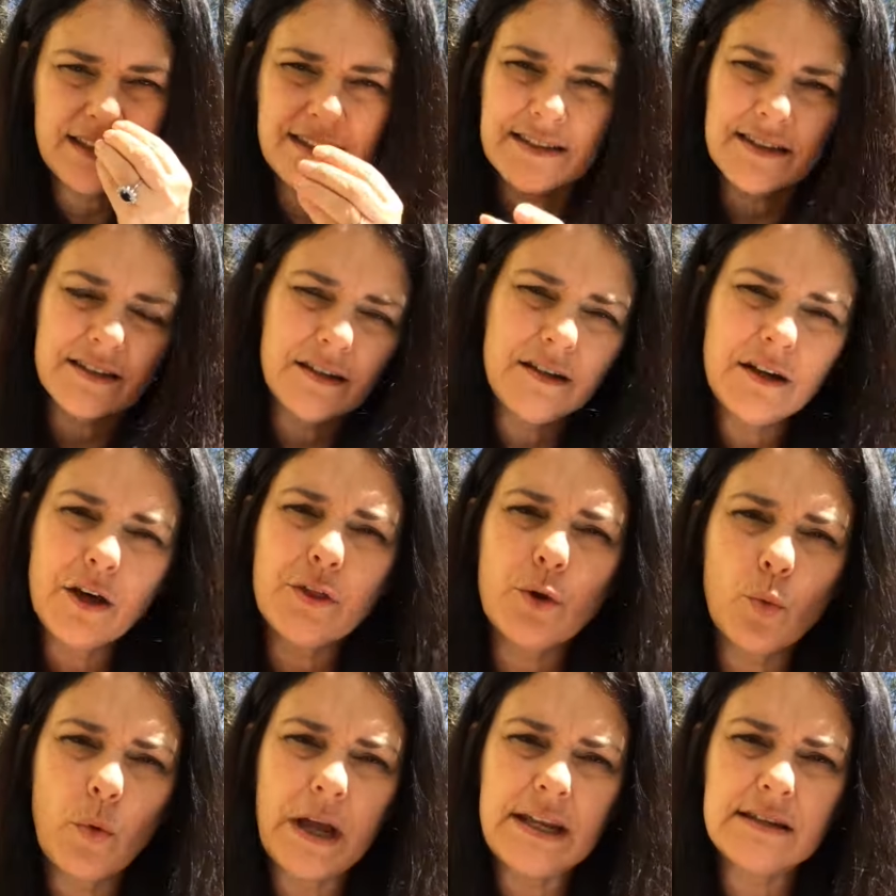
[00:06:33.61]
this is
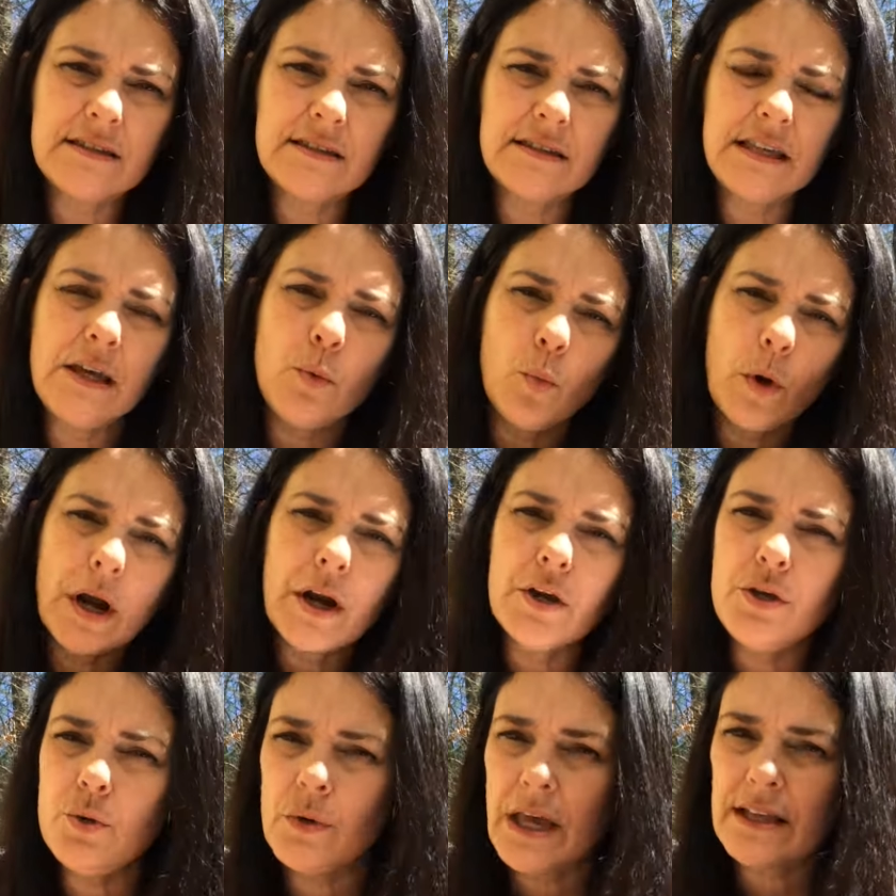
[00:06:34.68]
another way to see where
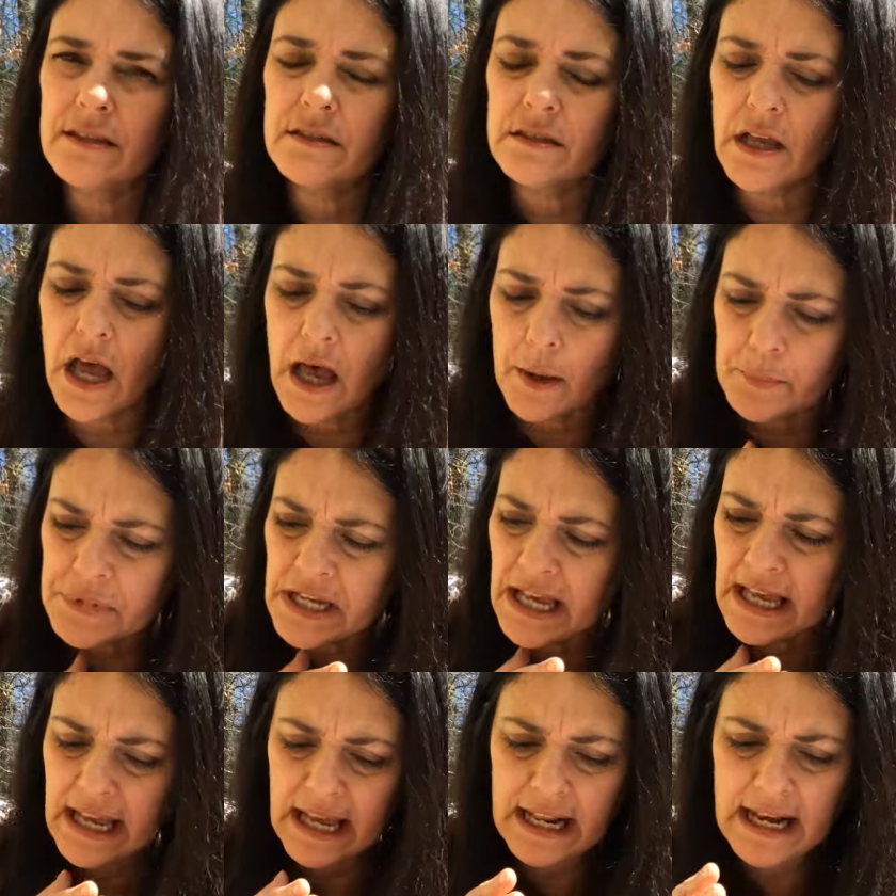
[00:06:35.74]
you get stopped
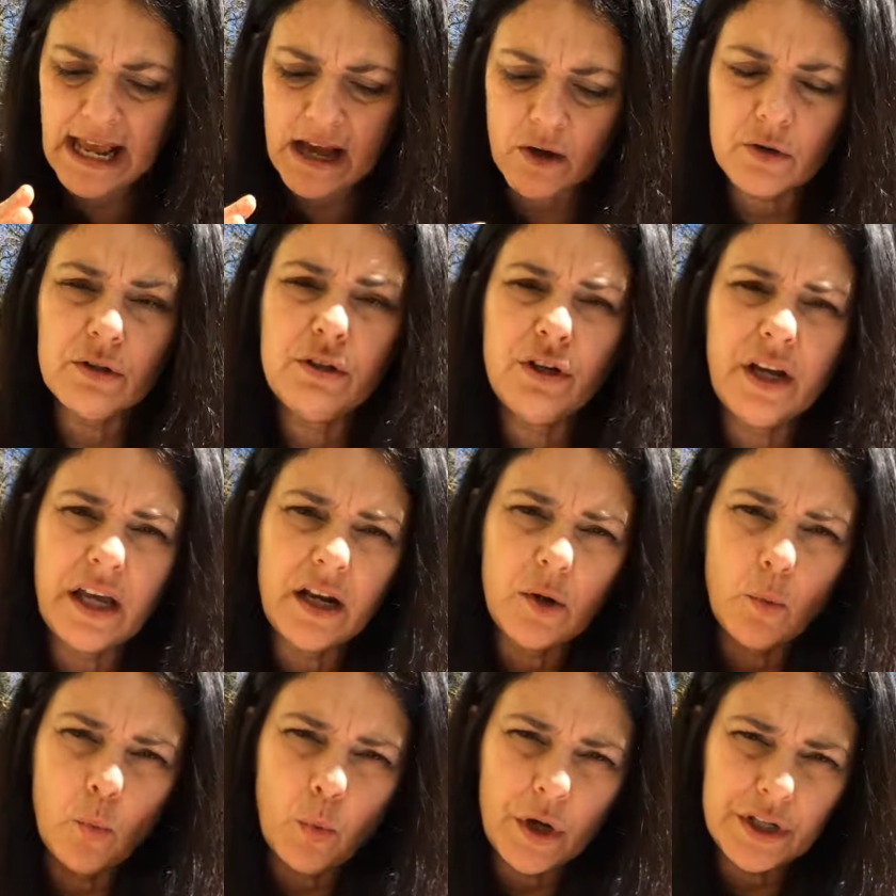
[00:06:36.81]
and how to look at
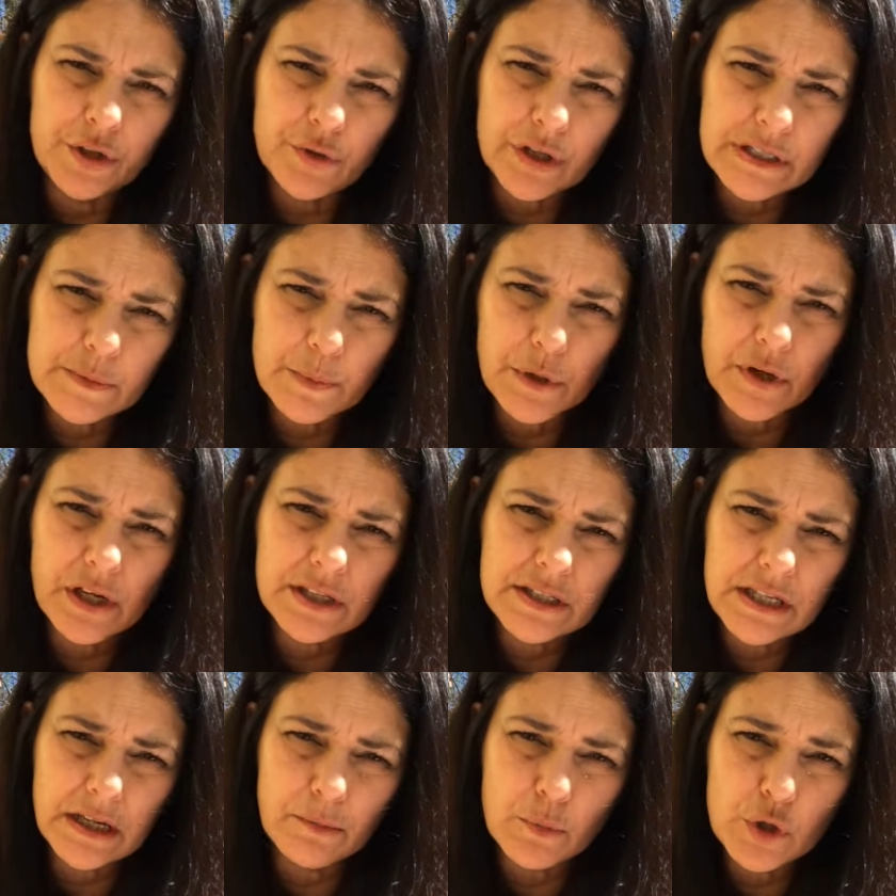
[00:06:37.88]
what you're
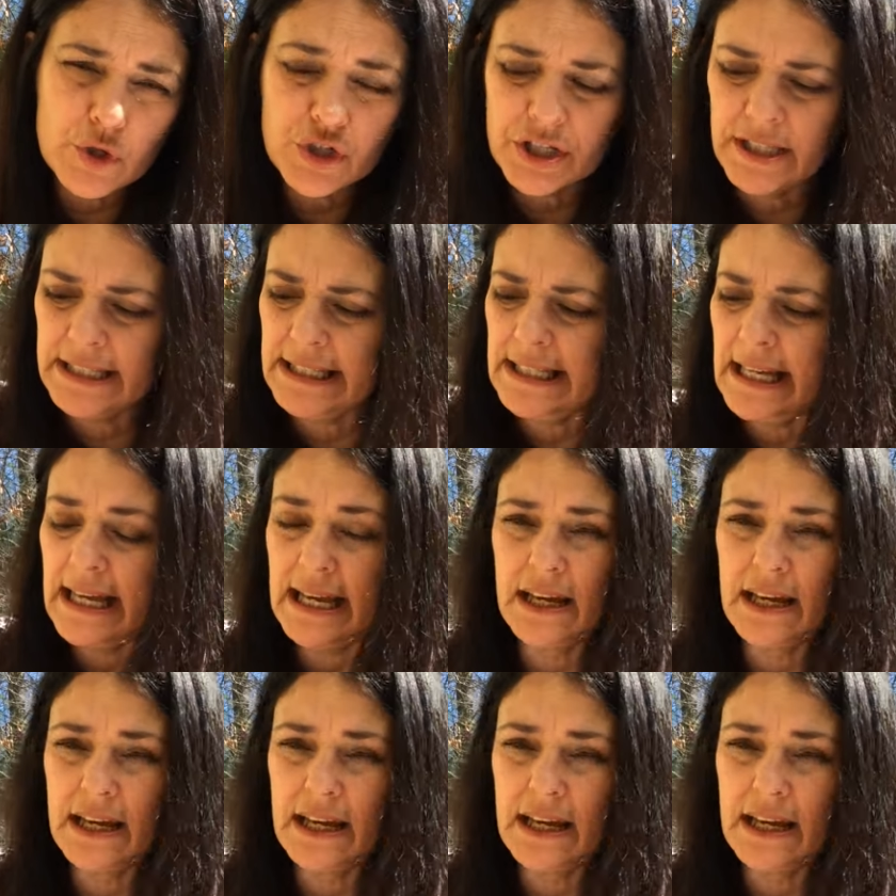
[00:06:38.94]
experiencing emotionally,